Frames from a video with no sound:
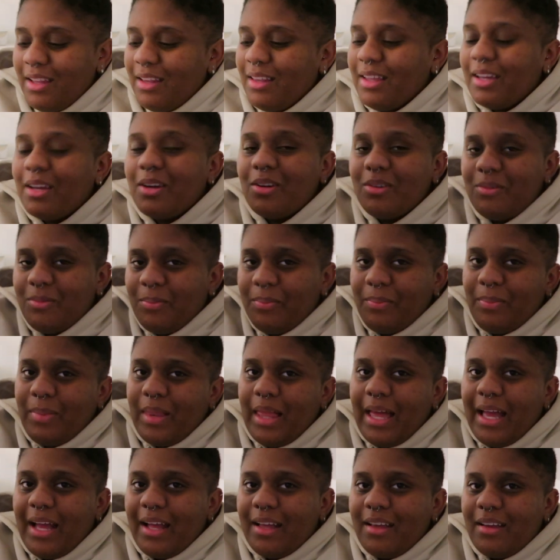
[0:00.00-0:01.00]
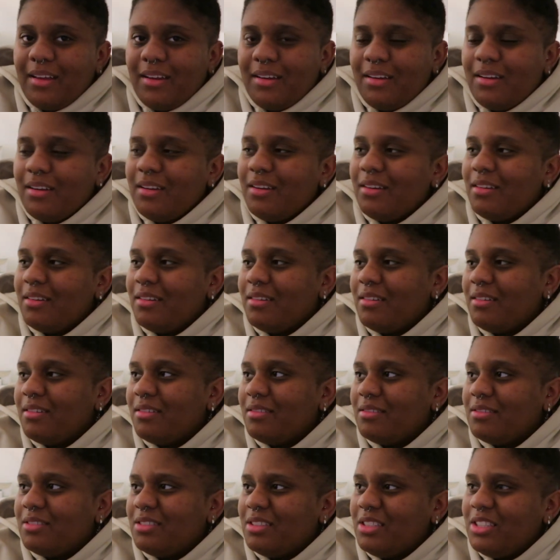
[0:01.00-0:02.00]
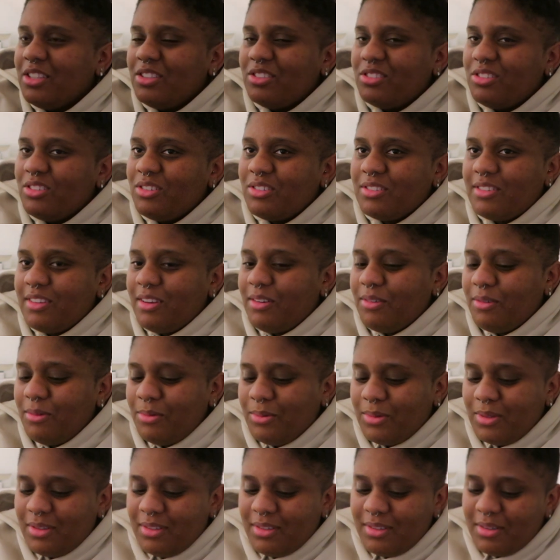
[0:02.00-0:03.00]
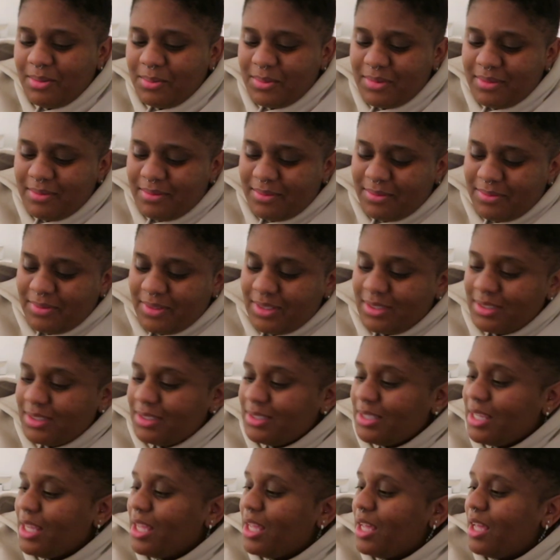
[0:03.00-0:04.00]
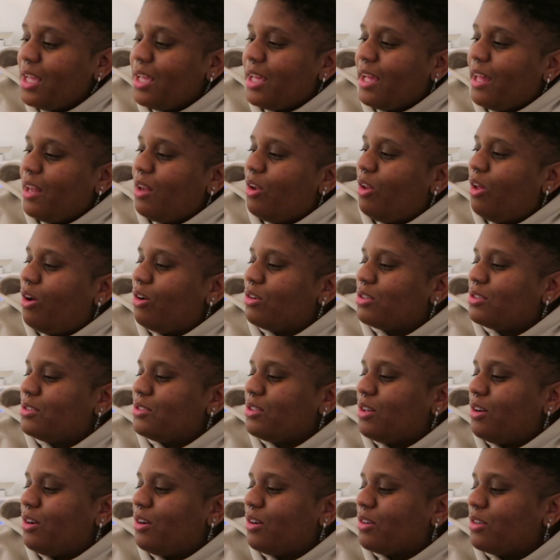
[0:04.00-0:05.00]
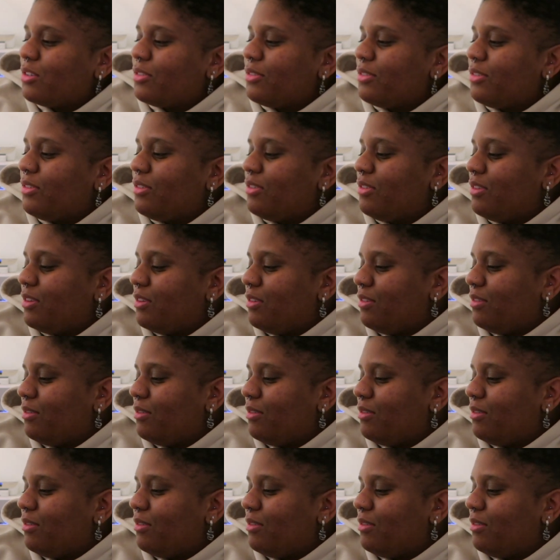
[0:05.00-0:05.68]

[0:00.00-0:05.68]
Like black sneaker socks, I don't know what the name of this is. And long socks,